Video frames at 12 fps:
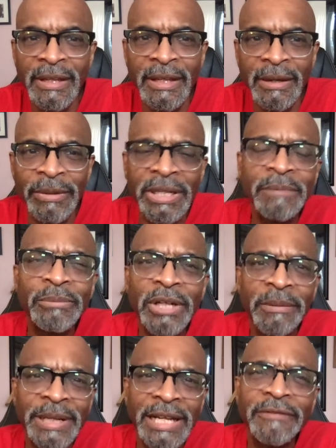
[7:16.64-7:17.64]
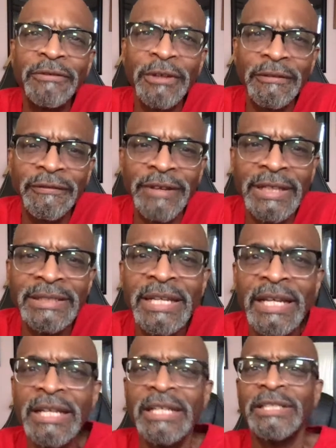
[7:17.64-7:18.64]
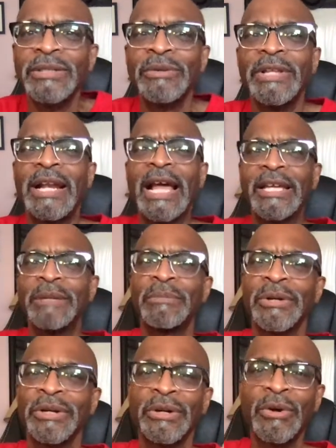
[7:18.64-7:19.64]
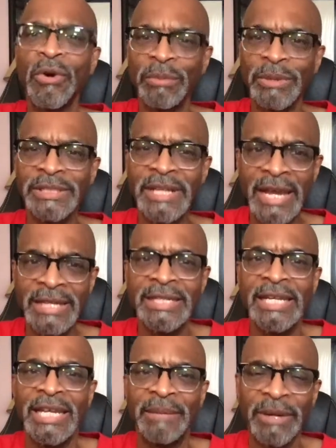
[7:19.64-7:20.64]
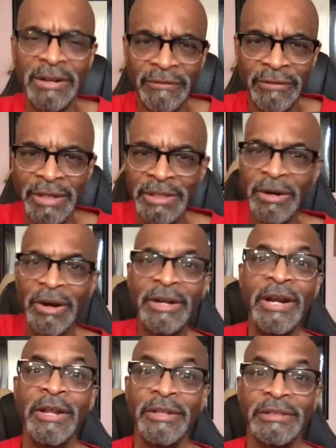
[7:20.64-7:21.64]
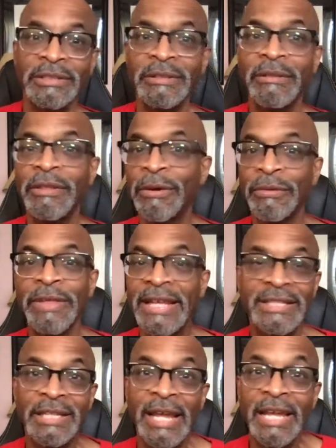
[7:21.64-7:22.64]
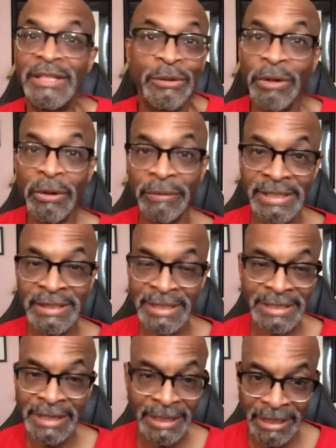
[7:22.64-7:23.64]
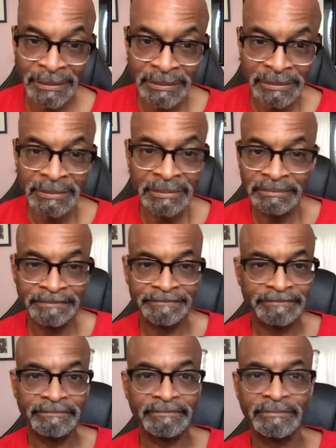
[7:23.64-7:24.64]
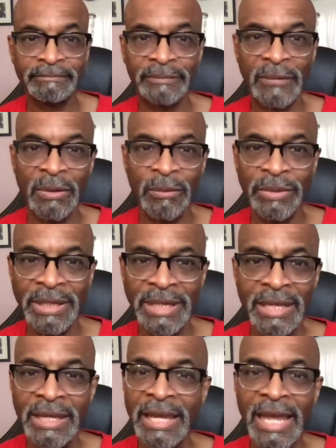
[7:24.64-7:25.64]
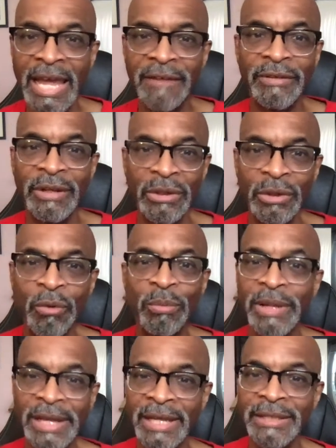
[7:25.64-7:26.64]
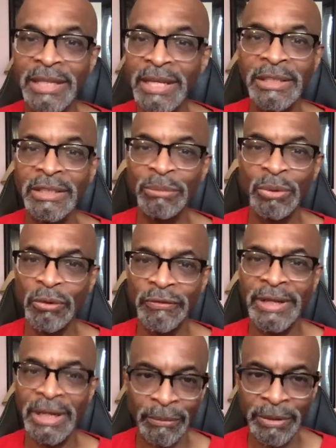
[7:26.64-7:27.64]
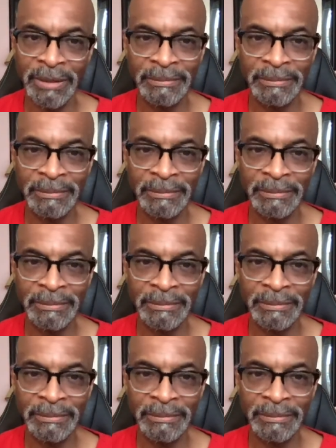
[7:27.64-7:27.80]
We didn't put up an 8-foot fence so that I could murder homeless guys in my front yard, though that's as good a reason as any. We have no plan to move anywhere,